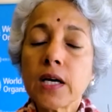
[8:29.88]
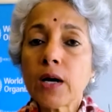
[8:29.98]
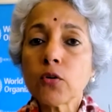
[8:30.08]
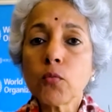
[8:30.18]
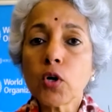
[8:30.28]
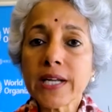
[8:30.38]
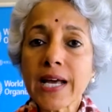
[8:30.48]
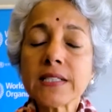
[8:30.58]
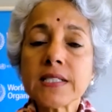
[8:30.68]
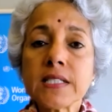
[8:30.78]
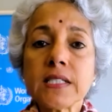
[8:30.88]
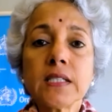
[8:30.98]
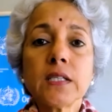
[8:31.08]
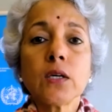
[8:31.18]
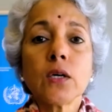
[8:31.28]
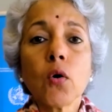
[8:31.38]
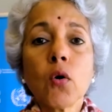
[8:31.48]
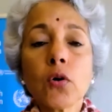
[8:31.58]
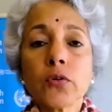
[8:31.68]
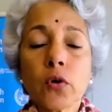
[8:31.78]
on mortality
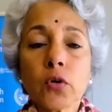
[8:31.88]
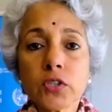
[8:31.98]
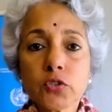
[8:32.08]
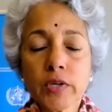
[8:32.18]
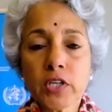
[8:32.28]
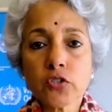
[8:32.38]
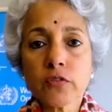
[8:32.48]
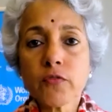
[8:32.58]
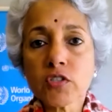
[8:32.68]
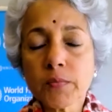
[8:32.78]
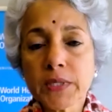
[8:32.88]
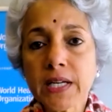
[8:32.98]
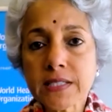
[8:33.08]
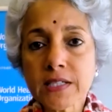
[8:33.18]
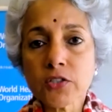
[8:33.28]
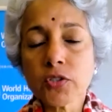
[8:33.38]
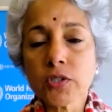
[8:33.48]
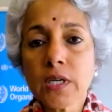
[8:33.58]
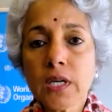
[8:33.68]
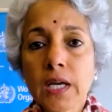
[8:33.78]
or on the duration of
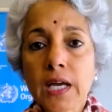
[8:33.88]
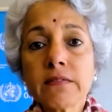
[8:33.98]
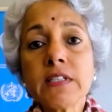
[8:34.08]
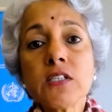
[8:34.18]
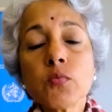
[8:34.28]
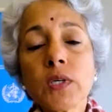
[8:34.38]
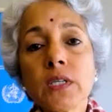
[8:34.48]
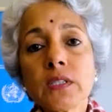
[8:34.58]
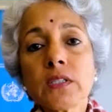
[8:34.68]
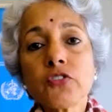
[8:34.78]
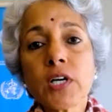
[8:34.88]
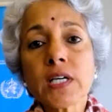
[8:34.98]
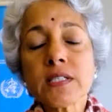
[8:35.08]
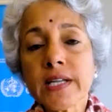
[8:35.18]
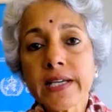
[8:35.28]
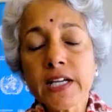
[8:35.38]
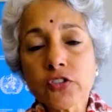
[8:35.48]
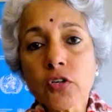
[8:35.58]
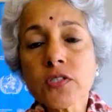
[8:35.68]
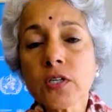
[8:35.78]
hospitalization. And these were drugs like
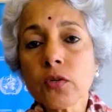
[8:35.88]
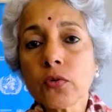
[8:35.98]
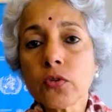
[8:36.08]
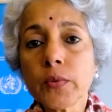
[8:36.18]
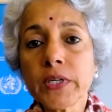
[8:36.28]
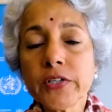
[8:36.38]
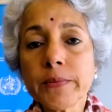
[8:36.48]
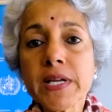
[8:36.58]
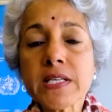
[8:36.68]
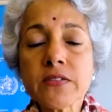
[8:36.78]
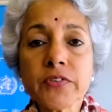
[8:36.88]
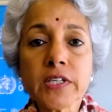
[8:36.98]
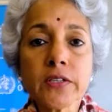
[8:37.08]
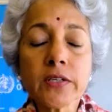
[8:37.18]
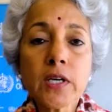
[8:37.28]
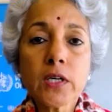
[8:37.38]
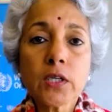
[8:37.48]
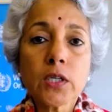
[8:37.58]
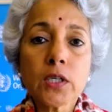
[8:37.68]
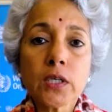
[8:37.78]
hydroxychloroquine, remdesivir,
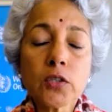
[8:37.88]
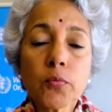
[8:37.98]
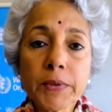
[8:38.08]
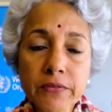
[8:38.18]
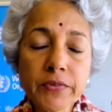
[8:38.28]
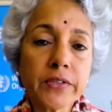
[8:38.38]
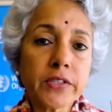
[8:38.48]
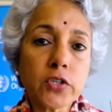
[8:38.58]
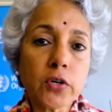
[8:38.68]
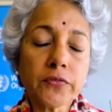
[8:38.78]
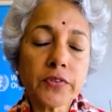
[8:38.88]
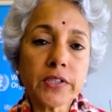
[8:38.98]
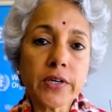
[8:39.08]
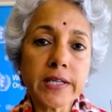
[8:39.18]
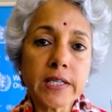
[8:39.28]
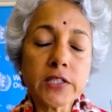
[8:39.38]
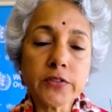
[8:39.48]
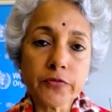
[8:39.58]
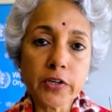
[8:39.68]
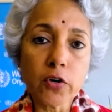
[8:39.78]
lopinavir, ritonavir, and
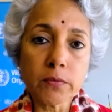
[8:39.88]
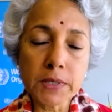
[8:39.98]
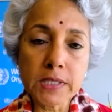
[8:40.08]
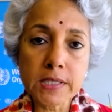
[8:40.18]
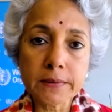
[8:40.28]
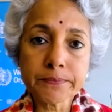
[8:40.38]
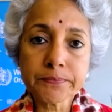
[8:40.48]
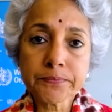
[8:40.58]
interferon beta.